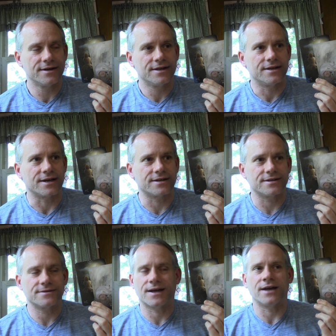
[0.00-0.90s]
Like
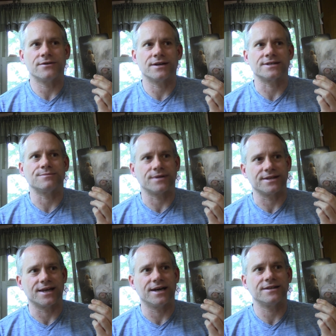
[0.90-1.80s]
I don't know how to
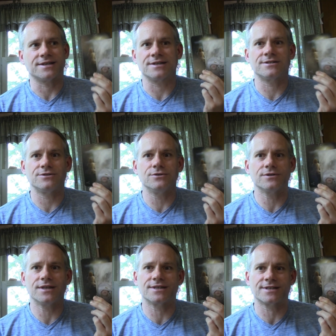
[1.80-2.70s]
explain that. Like it's
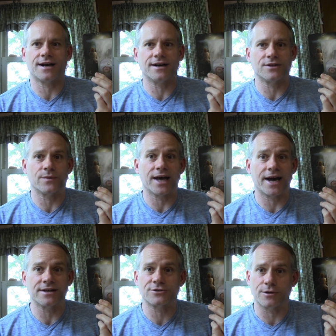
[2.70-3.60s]
usually this card the way I
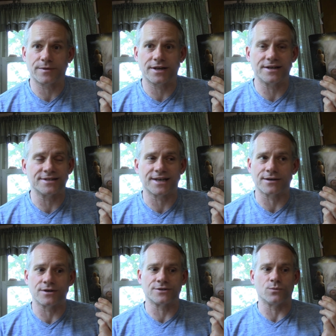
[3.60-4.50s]
interpret it is like a,
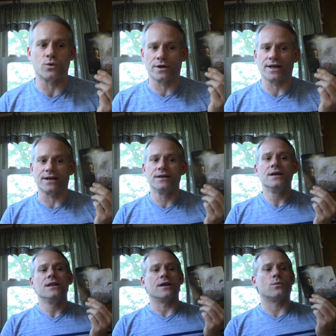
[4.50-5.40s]
it's a warning.
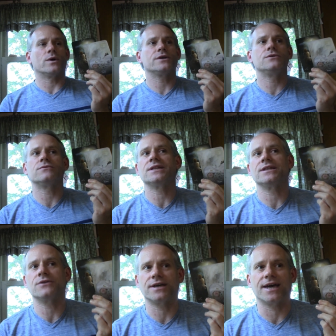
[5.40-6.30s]
Like what are you really
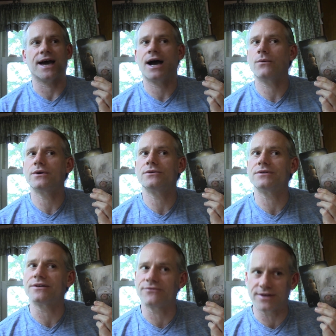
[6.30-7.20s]
looking at? How are you
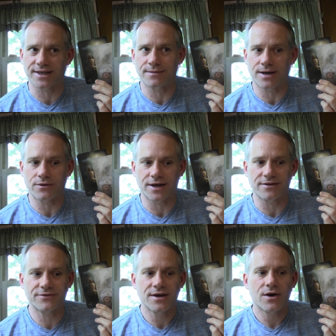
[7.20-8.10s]
really feeling about
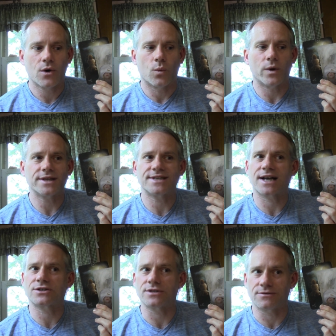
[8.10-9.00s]
life? What is
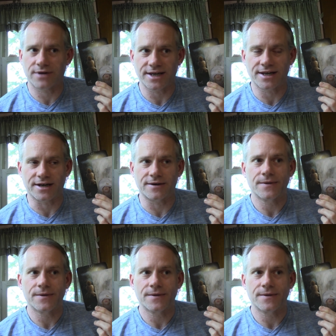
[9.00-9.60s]
actually right here?